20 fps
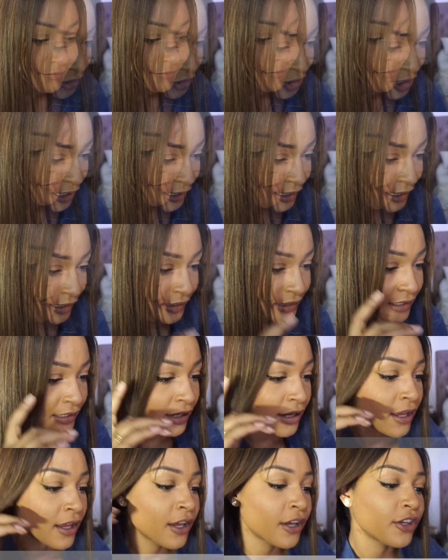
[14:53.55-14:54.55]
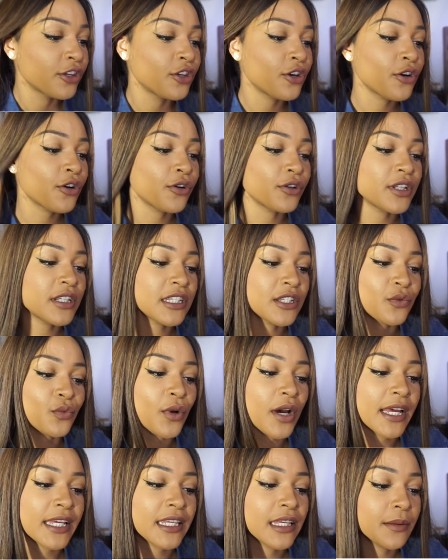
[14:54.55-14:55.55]
Janet, yo, this is
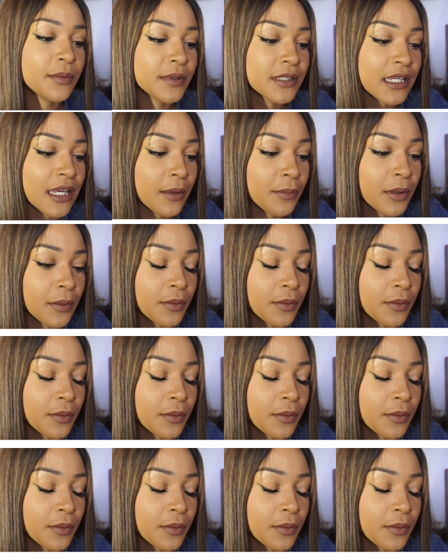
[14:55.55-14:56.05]
what I keep saying.